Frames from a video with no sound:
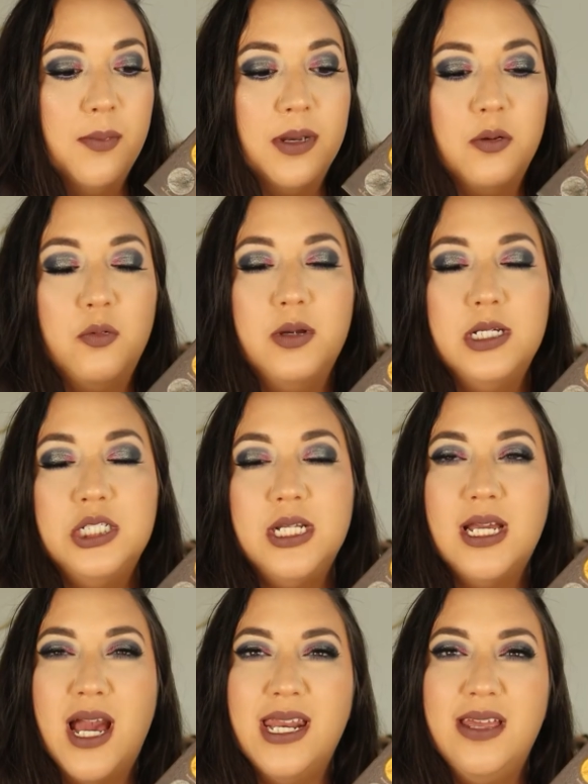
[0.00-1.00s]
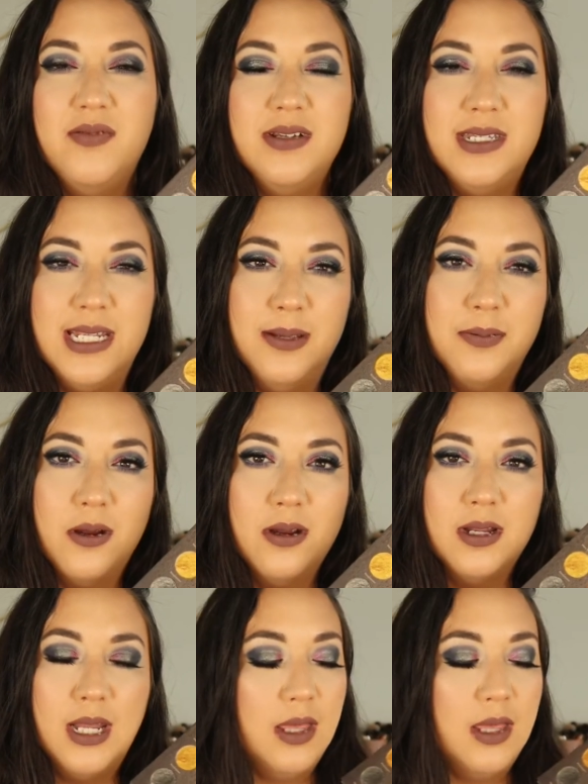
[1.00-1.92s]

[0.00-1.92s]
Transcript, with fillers: but I wish it got even deeper.